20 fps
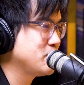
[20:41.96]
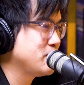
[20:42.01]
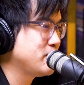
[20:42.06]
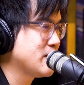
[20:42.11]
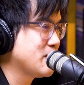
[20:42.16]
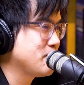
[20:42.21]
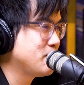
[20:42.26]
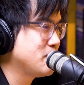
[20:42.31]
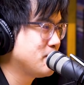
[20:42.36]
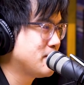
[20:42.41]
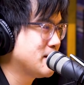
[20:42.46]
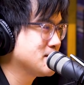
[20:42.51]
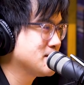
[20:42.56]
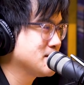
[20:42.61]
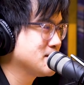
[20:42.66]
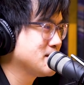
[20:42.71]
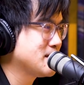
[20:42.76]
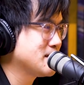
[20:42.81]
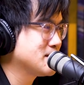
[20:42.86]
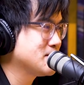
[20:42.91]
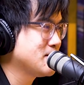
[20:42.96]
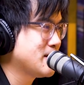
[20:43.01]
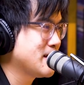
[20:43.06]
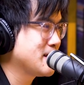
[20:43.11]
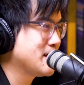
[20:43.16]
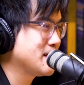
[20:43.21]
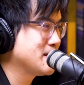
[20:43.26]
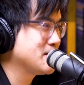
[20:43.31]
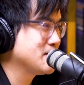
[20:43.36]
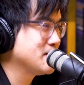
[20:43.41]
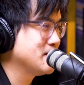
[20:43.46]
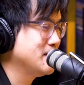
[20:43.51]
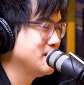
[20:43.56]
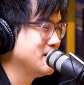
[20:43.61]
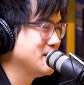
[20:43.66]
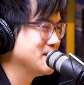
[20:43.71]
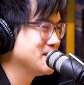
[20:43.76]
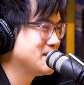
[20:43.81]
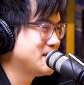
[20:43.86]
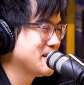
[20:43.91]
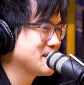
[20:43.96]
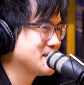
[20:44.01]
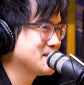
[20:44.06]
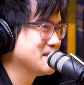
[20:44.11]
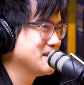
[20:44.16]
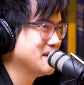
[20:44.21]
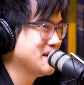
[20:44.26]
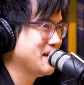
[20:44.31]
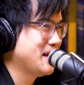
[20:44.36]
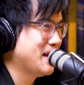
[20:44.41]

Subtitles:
gives me VIP passes, so I get to thanks.